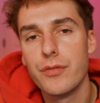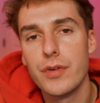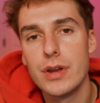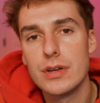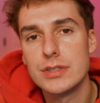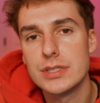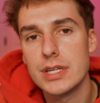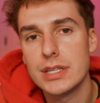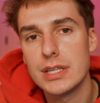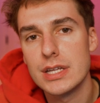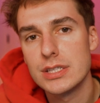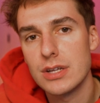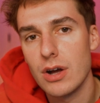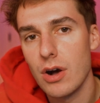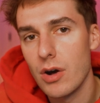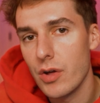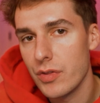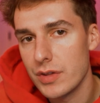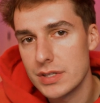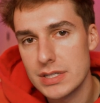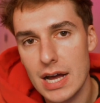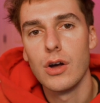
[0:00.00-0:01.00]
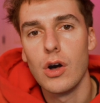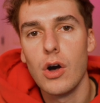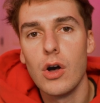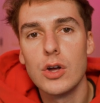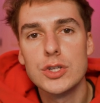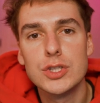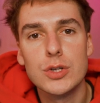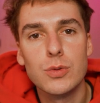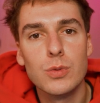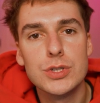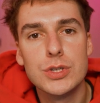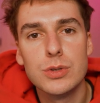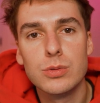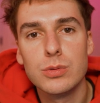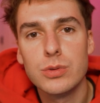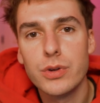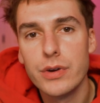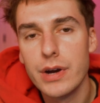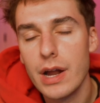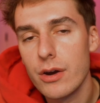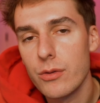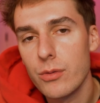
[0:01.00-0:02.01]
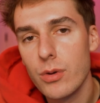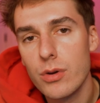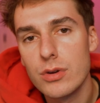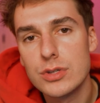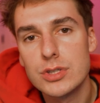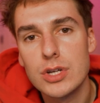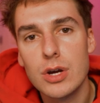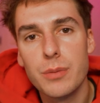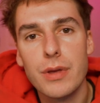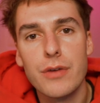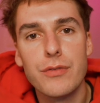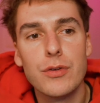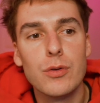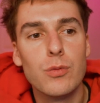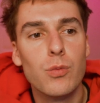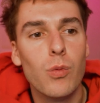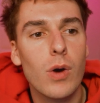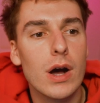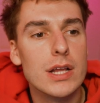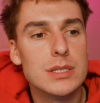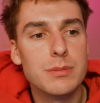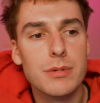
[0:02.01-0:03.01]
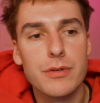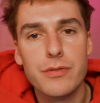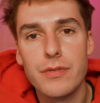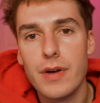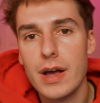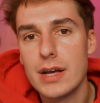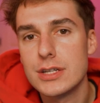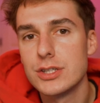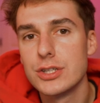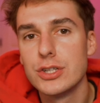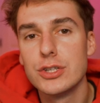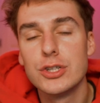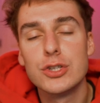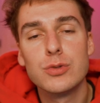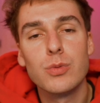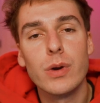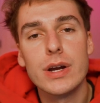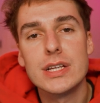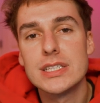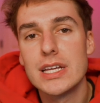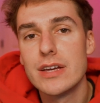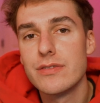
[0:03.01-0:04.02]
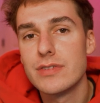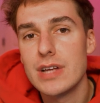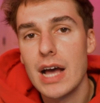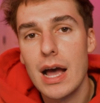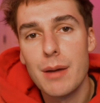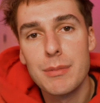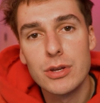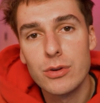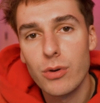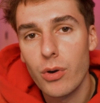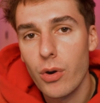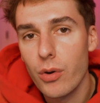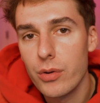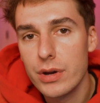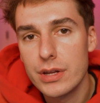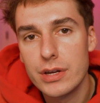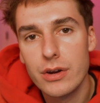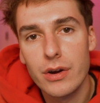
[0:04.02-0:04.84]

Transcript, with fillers: videos like this all the time. Also, once you learn how to rotoscope, if you want some effects or you just wanna save time and you already know